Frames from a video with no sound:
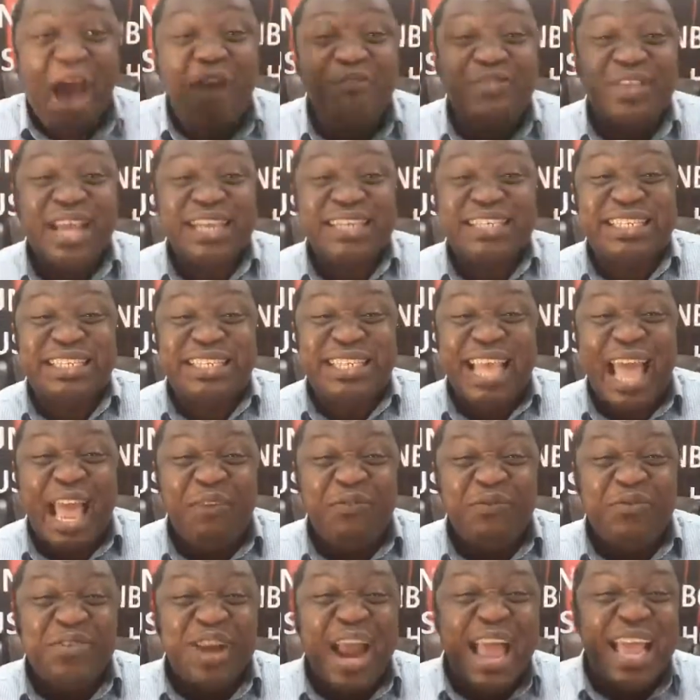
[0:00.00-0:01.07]
after
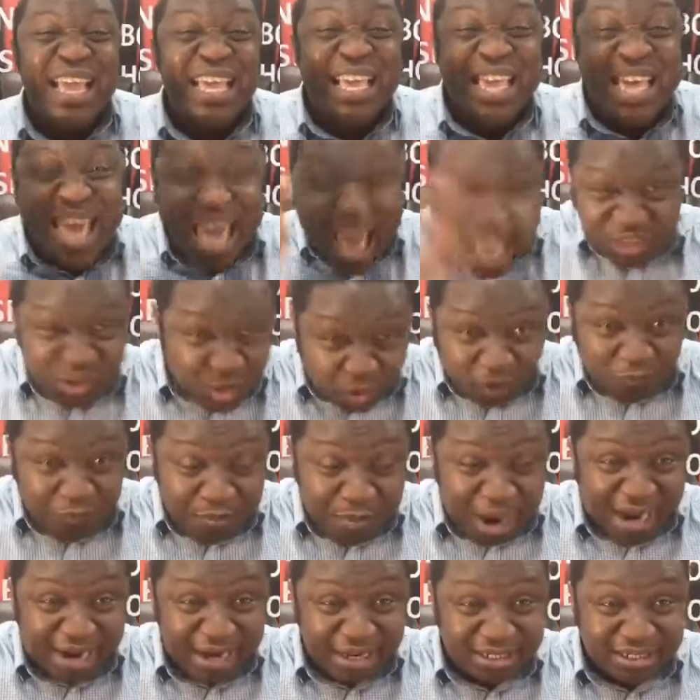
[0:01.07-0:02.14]
several years
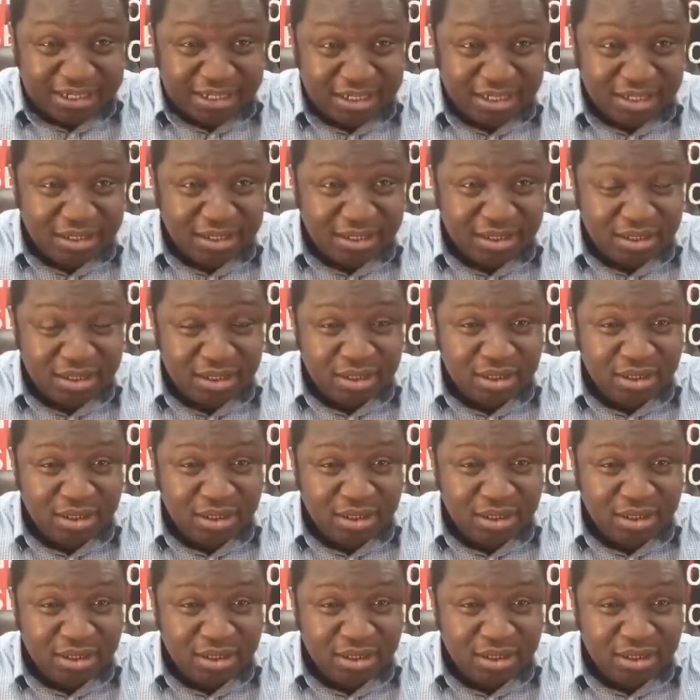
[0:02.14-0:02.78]
of marriage,